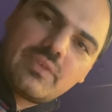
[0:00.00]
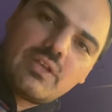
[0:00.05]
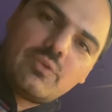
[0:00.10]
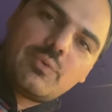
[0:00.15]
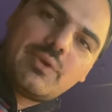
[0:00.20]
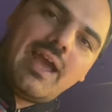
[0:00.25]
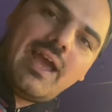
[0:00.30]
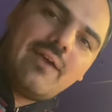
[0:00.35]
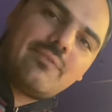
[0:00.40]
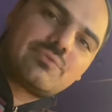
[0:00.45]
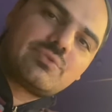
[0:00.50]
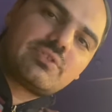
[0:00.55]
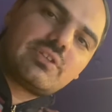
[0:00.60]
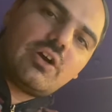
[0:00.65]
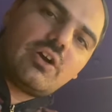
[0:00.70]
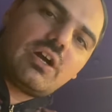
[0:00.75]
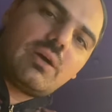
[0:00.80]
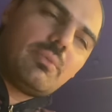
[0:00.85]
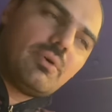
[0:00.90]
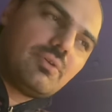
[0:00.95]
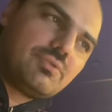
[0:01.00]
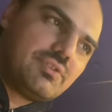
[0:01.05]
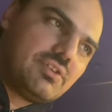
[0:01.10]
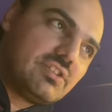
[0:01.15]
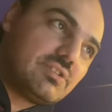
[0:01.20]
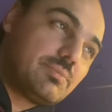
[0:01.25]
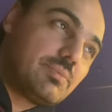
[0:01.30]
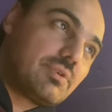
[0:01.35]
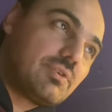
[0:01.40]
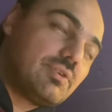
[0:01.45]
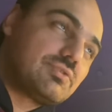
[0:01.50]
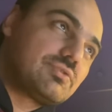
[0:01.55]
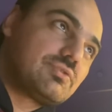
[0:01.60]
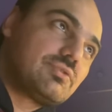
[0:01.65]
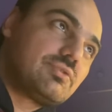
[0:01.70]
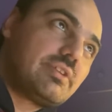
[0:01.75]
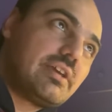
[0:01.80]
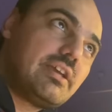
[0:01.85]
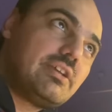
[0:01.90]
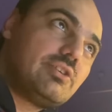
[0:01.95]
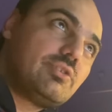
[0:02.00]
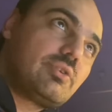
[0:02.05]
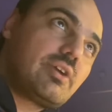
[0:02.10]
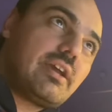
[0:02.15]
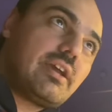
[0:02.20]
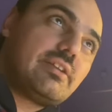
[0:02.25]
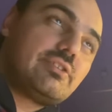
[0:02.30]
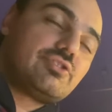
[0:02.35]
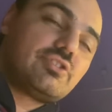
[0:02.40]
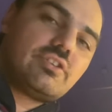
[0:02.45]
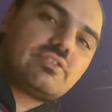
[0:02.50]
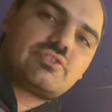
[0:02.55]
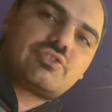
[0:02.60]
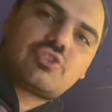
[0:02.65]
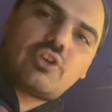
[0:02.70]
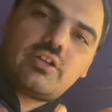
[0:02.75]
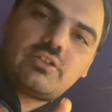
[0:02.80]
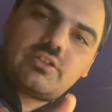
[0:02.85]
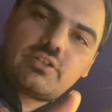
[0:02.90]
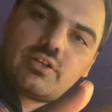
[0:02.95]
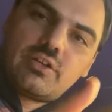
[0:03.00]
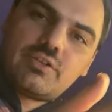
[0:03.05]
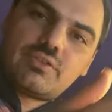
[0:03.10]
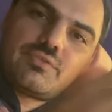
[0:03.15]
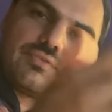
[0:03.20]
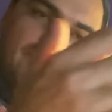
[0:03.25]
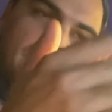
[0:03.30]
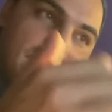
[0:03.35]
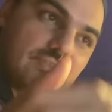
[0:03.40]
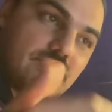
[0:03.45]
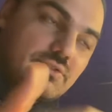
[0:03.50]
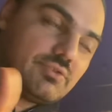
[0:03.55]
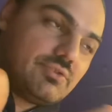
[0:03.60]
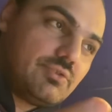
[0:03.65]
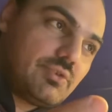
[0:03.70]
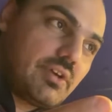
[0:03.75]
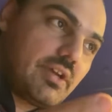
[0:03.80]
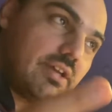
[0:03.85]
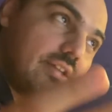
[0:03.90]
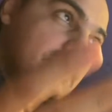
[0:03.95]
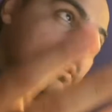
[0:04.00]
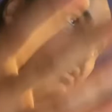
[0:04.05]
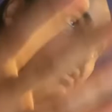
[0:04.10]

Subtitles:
And we have to talk about this because today you can just shortcut things. You can,